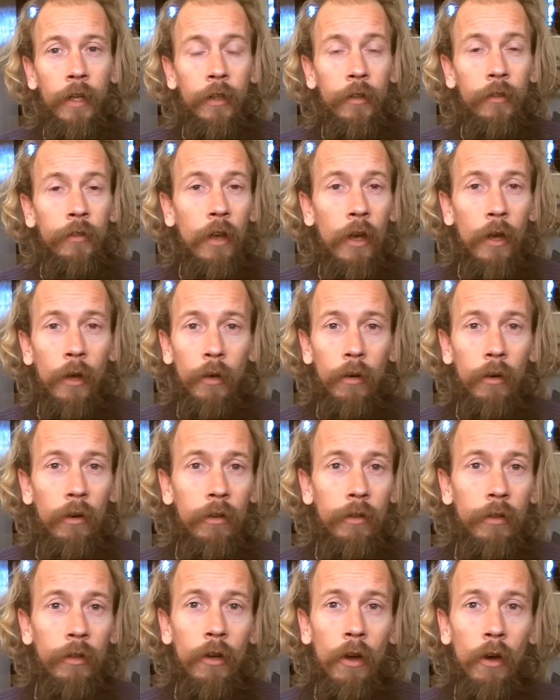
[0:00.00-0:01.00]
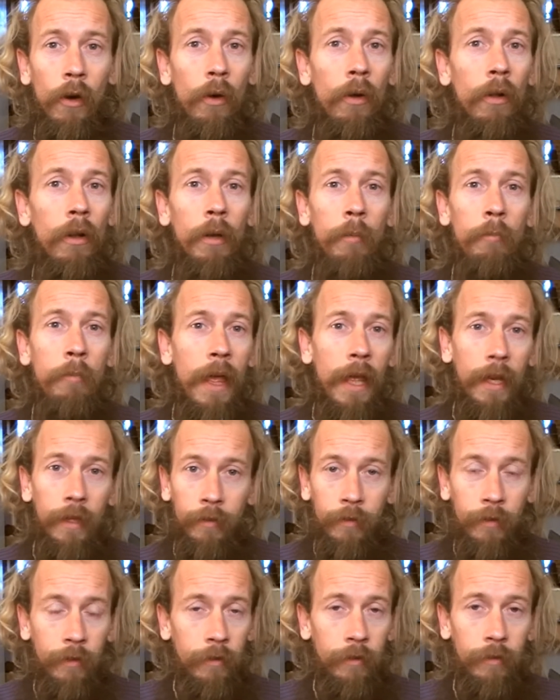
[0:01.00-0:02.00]
So you've got all the
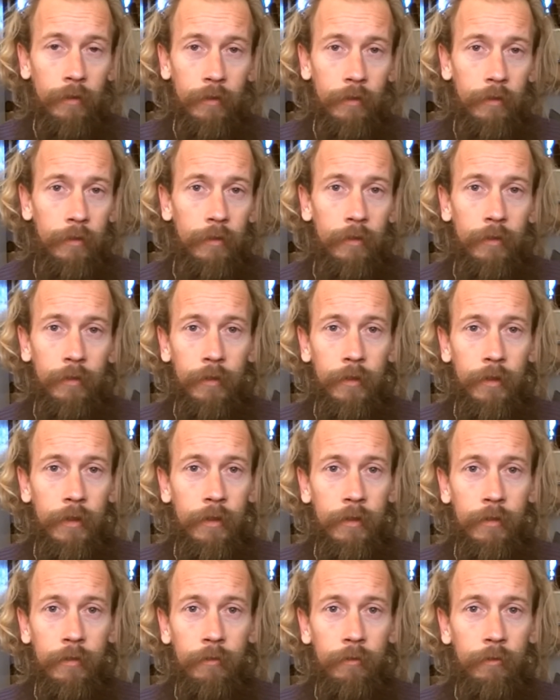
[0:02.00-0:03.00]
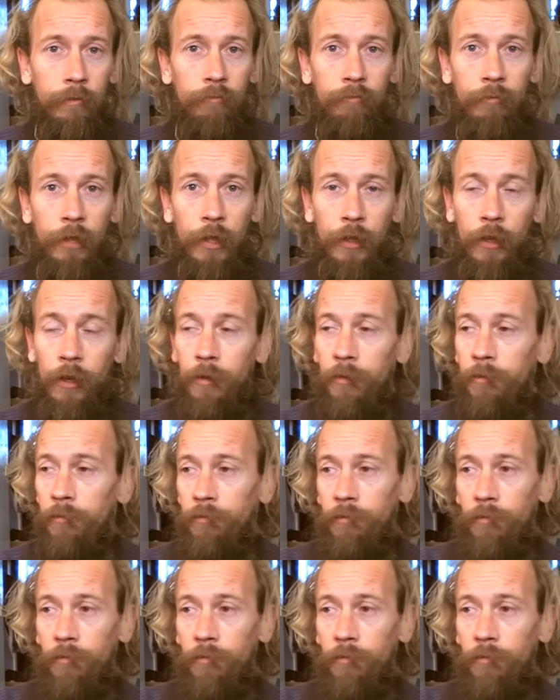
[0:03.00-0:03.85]
men, you know.